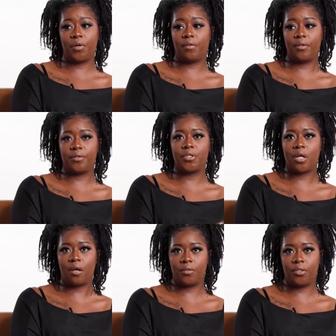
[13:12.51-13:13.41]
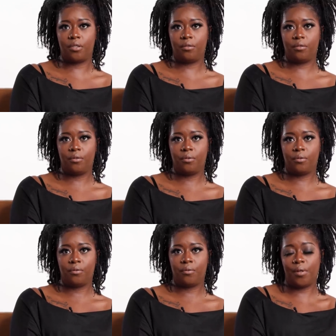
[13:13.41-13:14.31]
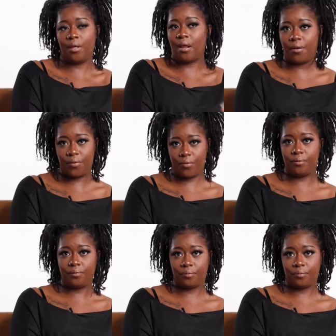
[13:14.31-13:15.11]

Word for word: rather than to challenge it and get out of it.